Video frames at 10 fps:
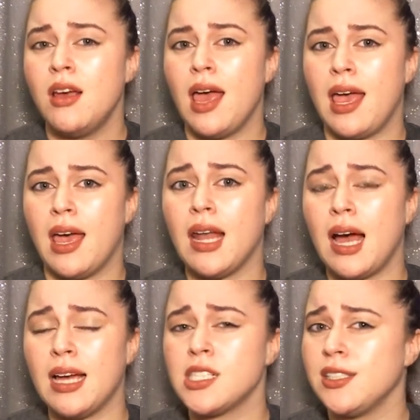And
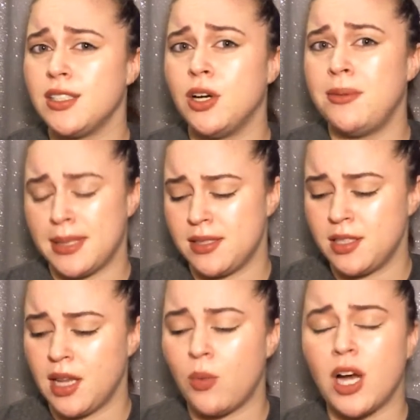I actually didn't know about this
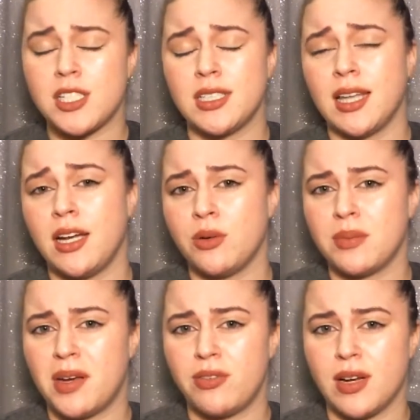until I watched it later with
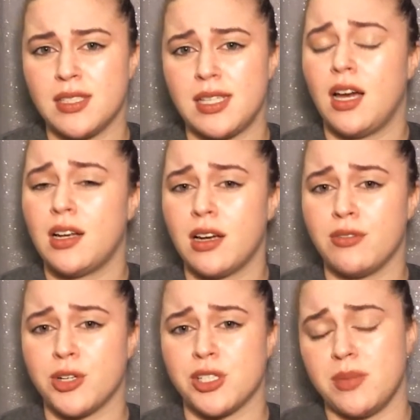my friends, the uncut
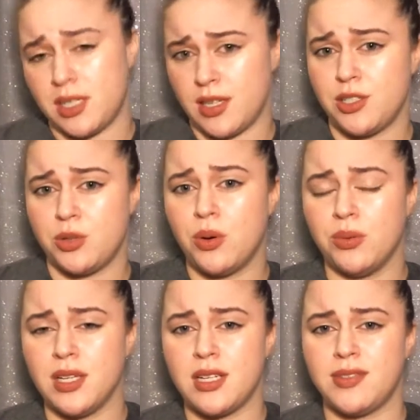version, because I do
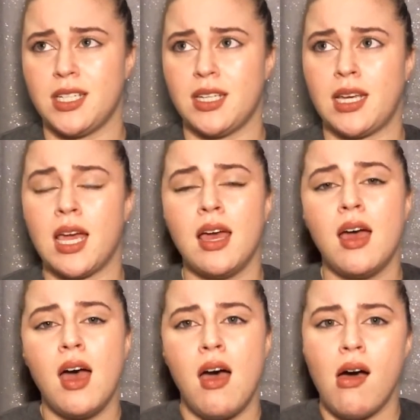own the DVD.
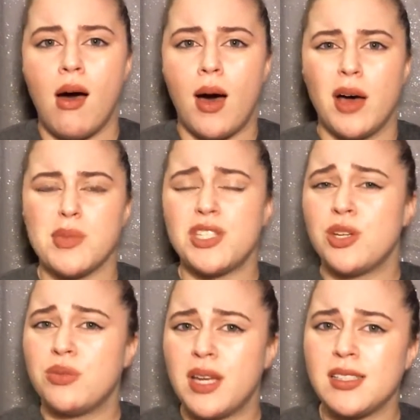So
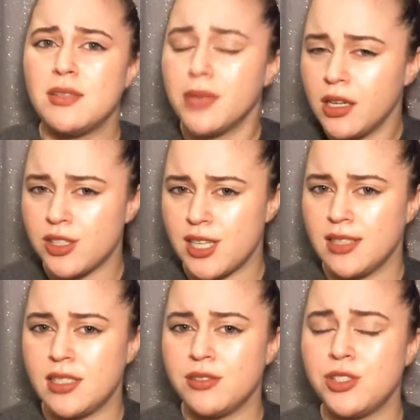if that's something you're
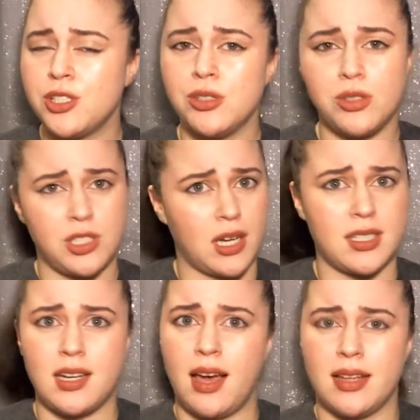sensitive to,
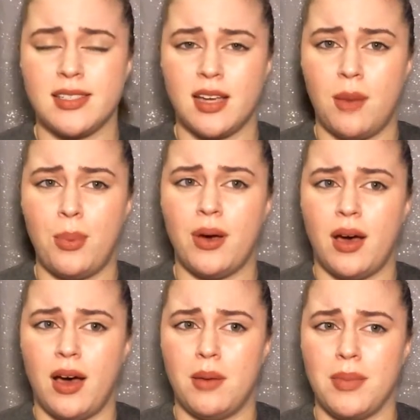just a heads up,
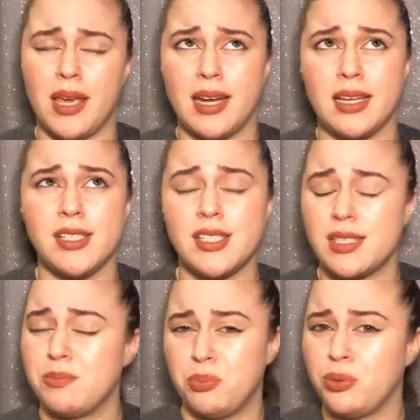it
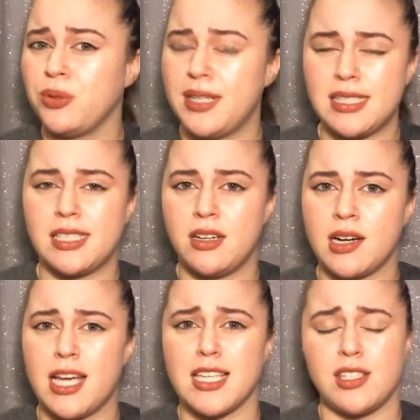is pretty
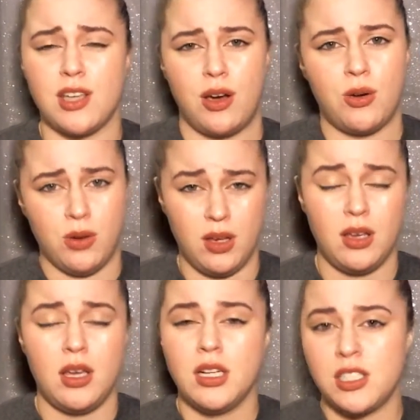serious, so
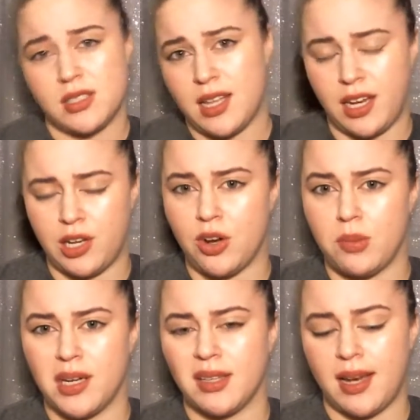just letting you know
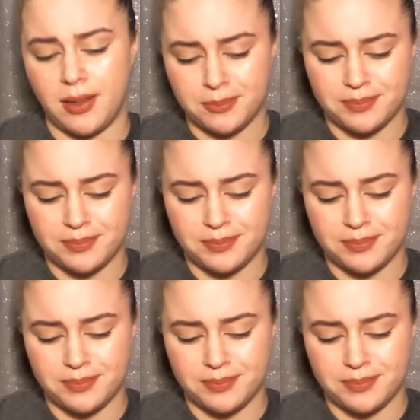about that.